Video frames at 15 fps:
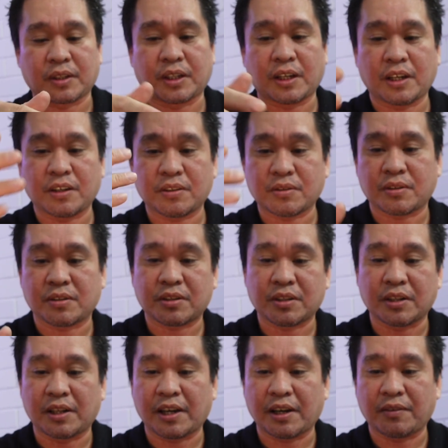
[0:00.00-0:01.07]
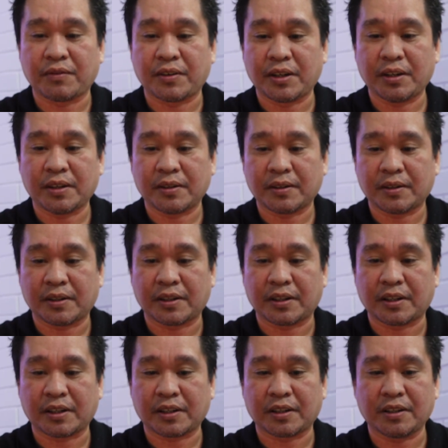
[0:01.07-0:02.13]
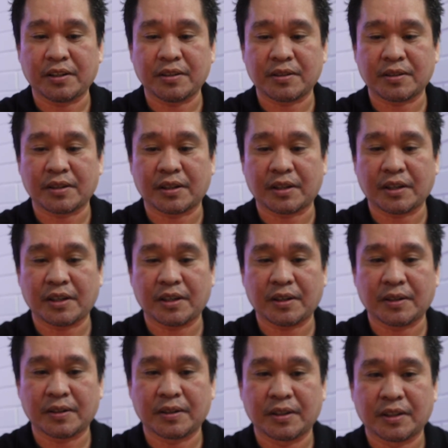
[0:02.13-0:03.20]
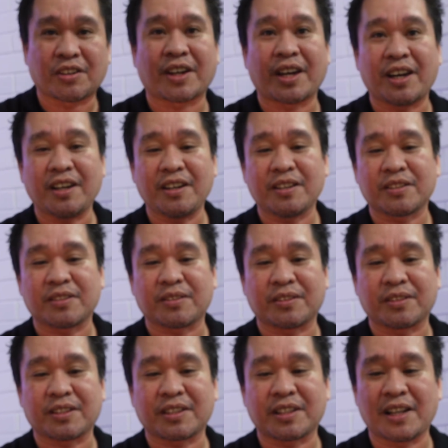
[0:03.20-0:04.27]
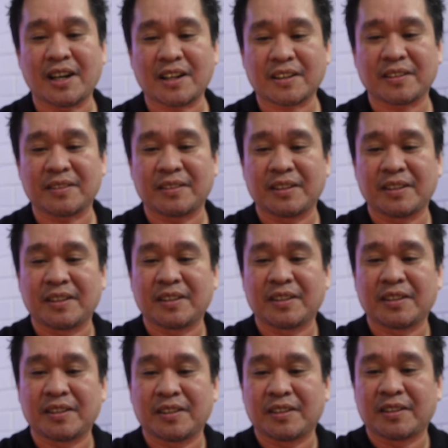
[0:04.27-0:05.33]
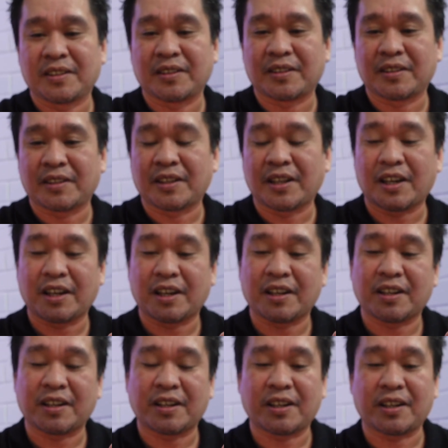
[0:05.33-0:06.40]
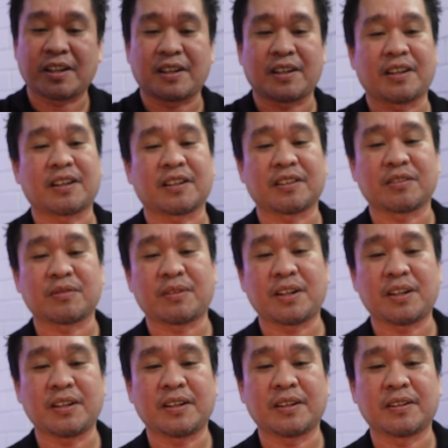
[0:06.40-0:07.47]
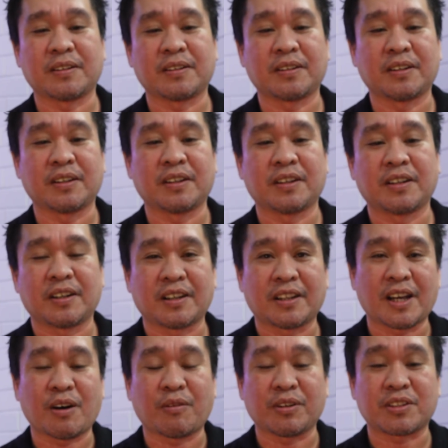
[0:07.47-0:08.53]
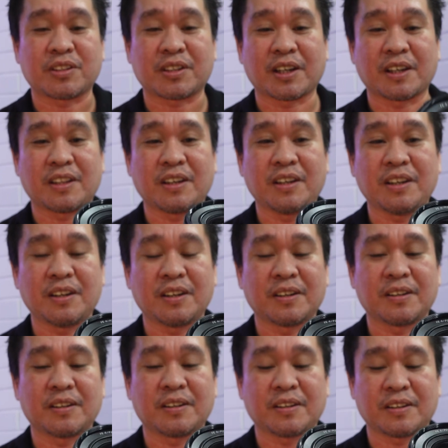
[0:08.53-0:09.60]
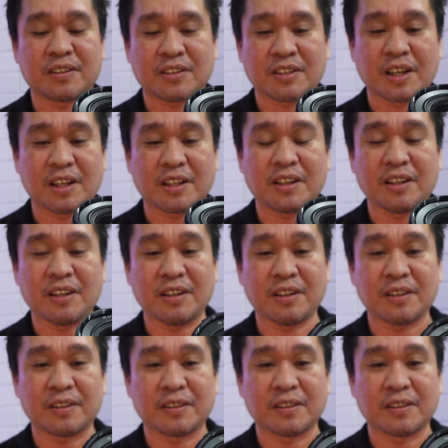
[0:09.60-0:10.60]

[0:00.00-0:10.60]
Okay, so it's still heavy. Unlock this area. Okay, so it's locked. Then unlock this one. Now it's steady. Steady.